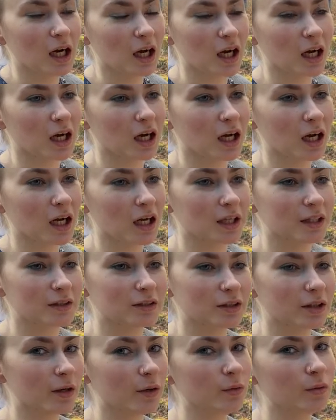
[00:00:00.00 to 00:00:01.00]
I
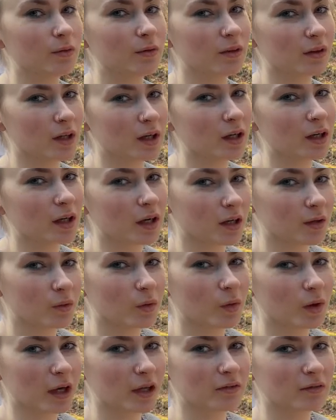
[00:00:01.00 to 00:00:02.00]
don't think I'm
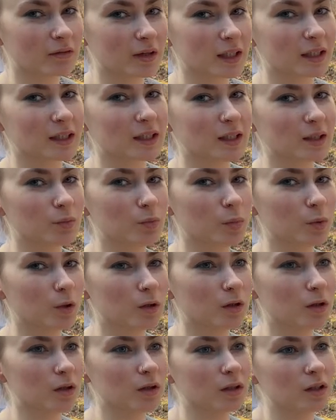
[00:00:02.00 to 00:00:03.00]
quite ready,
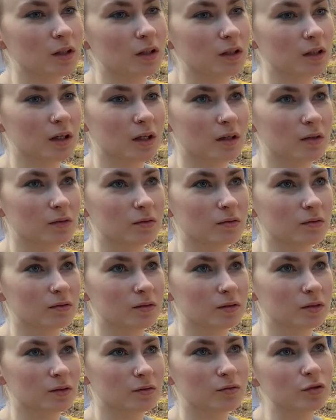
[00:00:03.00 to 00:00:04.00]
but you know,
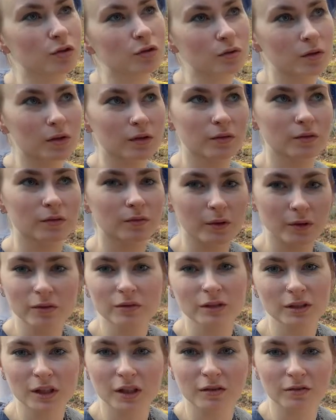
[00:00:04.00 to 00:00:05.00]
you've just got to throw
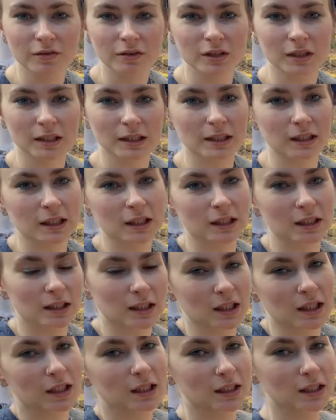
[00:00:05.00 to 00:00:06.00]
yourself into these
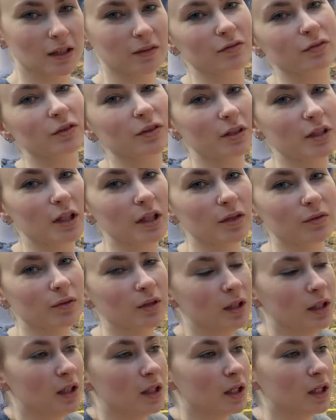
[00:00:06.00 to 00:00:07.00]
things, haven't you?
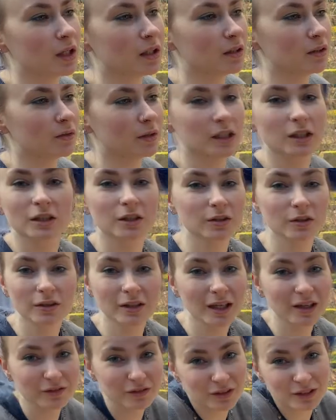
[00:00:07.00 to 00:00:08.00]
Otherwise you'll
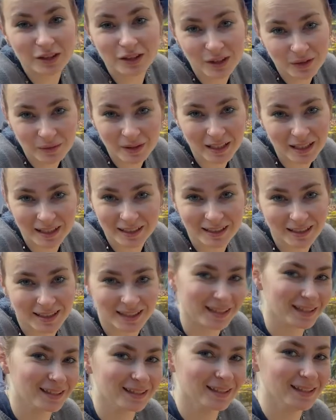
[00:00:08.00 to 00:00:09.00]
never do
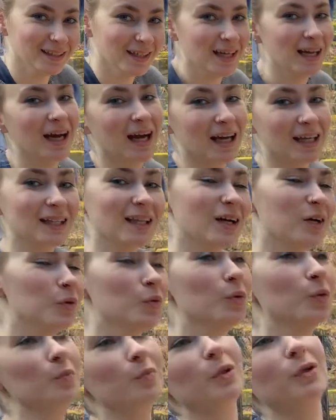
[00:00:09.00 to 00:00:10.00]
anything, and that
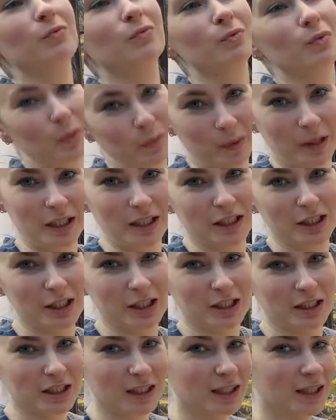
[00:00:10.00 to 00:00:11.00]
would be
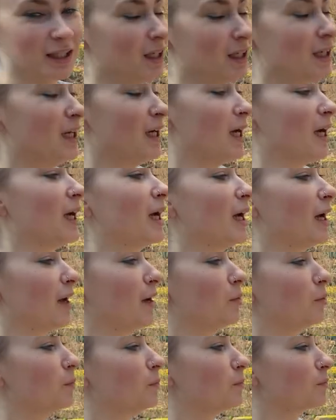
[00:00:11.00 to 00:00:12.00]
rubbish.
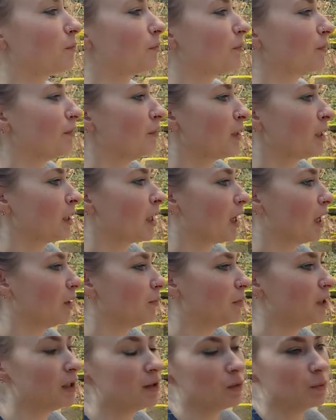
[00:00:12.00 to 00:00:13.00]
I'm
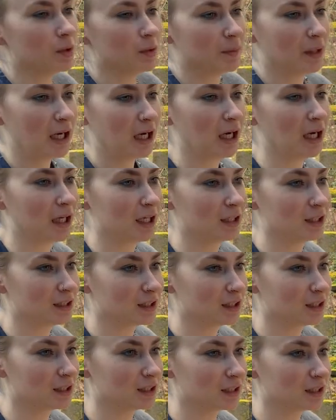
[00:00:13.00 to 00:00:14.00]
a little bit behind.
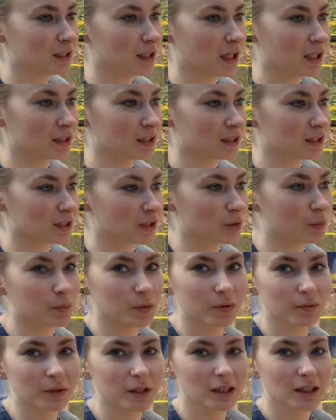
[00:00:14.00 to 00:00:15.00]
This last
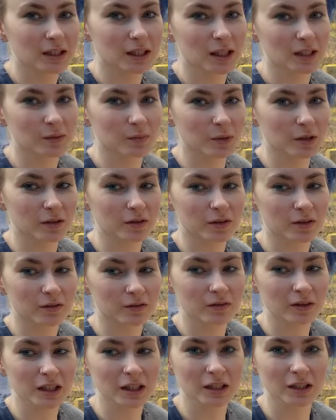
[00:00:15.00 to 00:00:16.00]
couple of weeks has been
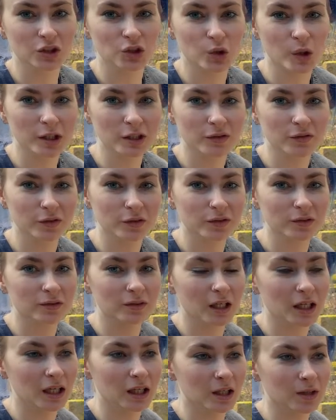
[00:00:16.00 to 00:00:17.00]
really
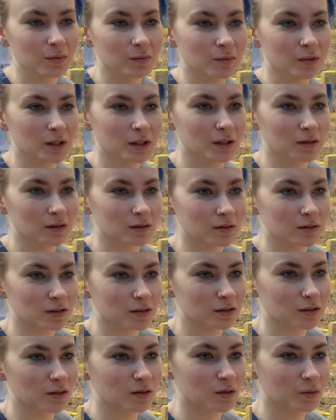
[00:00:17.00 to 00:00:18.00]
stressful.
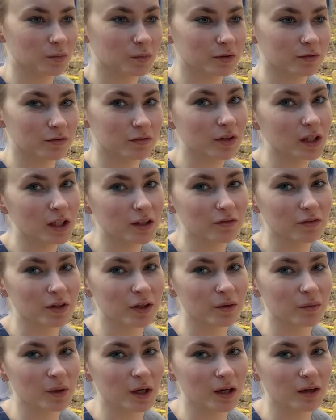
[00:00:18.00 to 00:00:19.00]
Leon's not been feeling
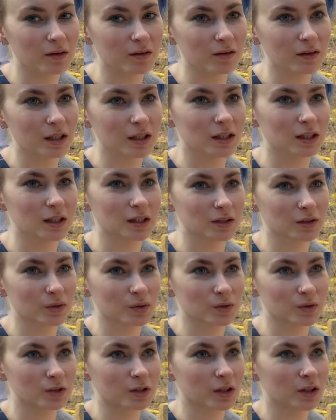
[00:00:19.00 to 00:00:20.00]
very well. He's
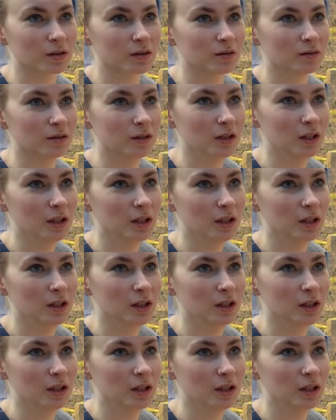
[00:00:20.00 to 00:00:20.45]
also